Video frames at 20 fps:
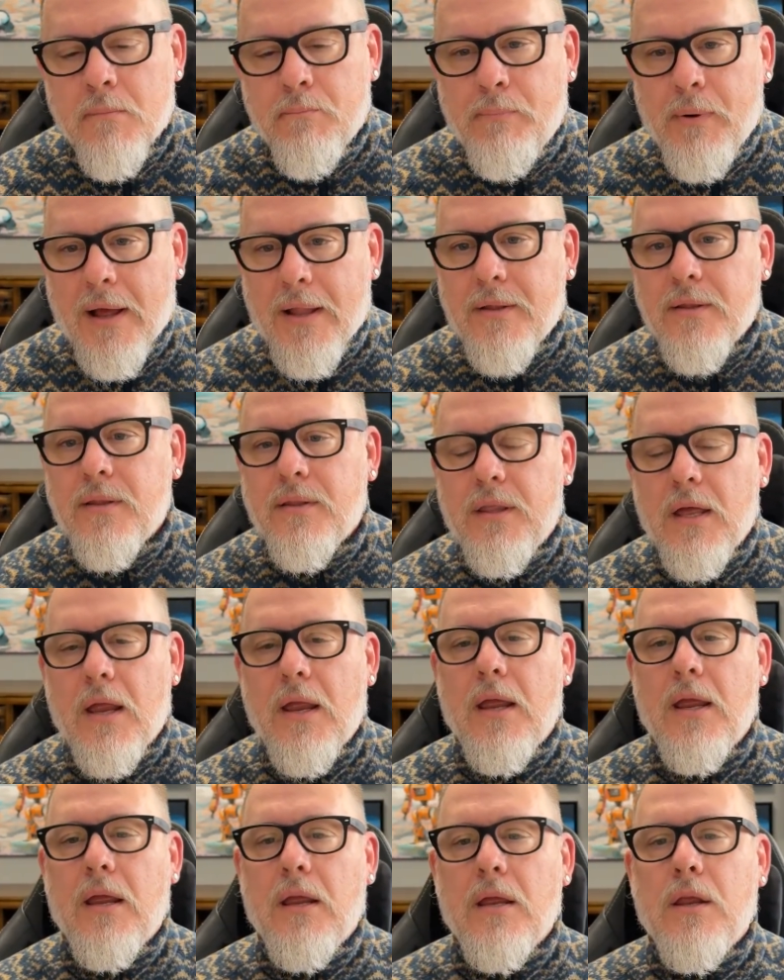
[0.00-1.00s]
But
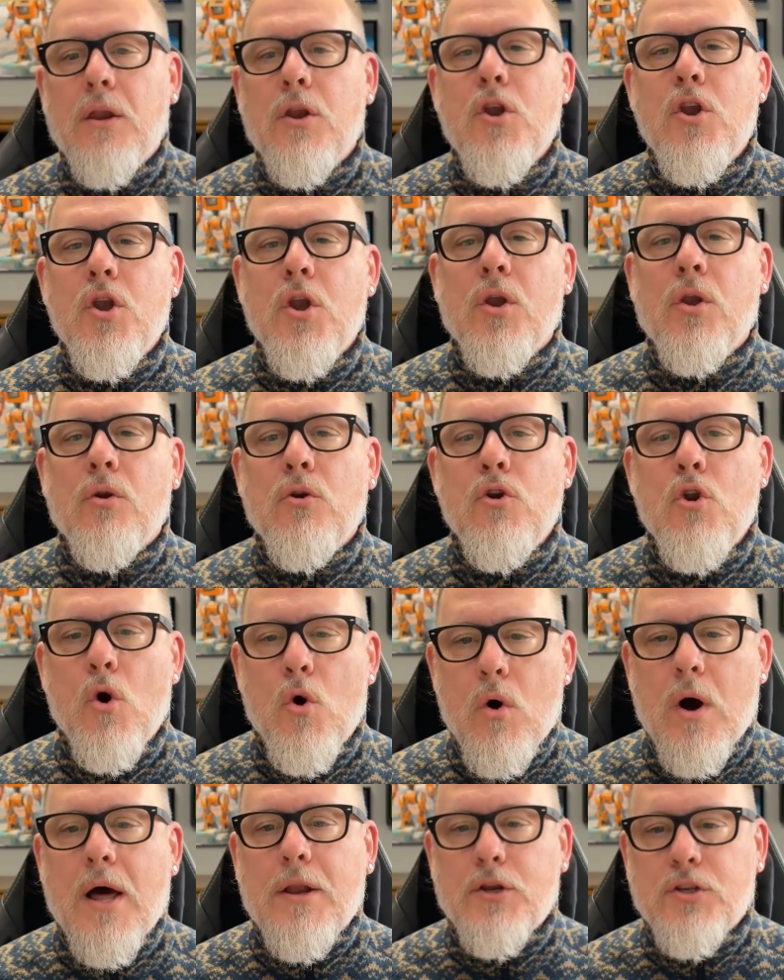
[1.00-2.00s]
they
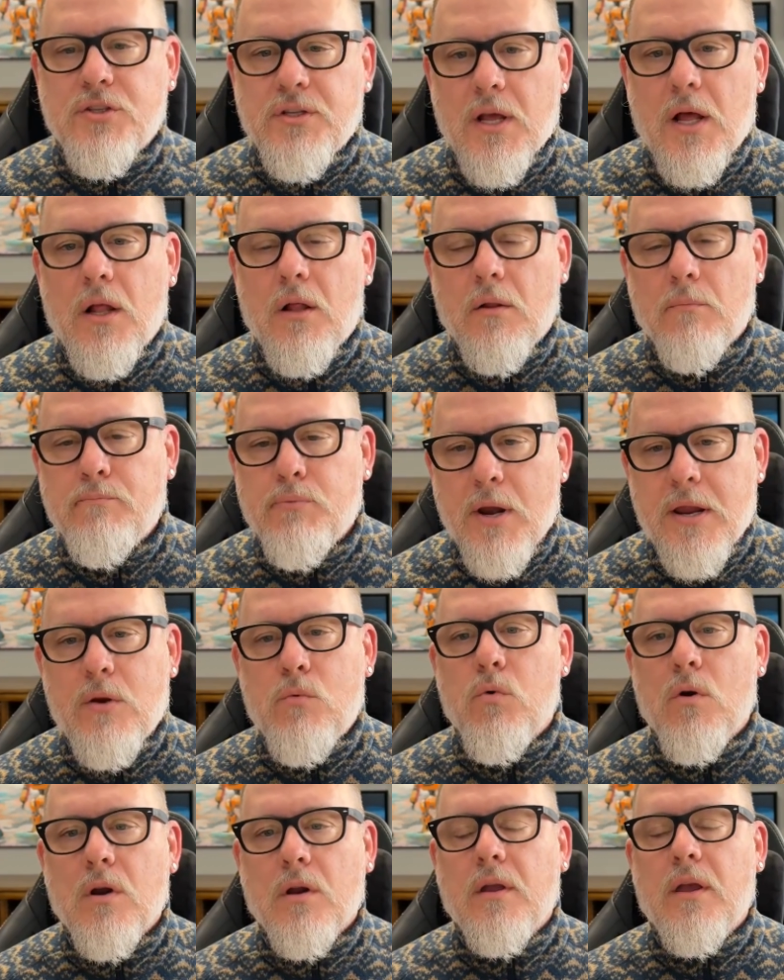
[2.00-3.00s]
know how to sell
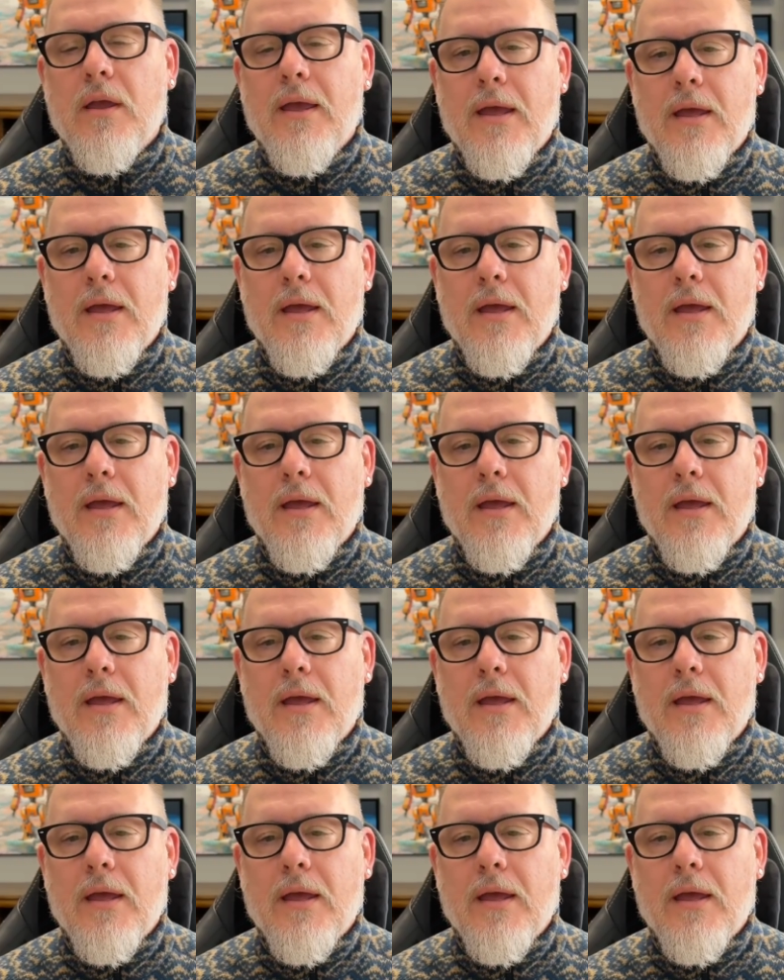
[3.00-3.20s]
brake work